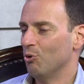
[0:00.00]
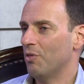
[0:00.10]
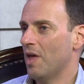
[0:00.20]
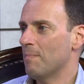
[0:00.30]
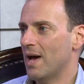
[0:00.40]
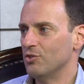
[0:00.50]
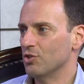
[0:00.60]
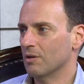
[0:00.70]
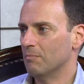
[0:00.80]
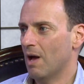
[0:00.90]
You're there
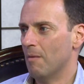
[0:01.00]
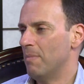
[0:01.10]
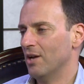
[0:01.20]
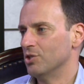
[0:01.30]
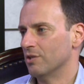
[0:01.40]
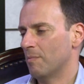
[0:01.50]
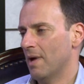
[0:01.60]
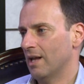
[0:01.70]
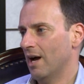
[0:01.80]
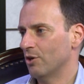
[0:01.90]
managing a budget of
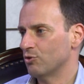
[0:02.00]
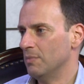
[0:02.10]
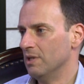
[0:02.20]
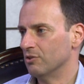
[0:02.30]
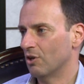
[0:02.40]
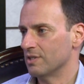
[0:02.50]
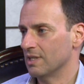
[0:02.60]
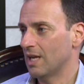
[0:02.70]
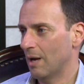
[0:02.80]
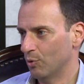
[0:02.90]
about $100 million
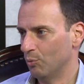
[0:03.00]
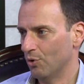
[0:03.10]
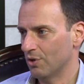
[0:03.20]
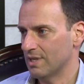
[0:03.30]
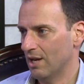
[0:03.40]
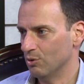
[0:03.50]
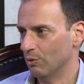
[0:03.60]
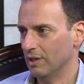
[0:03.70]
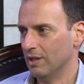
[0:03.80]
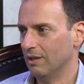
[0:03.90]
in capital works
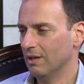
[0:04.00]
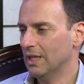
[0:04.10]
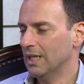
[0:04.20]
annually,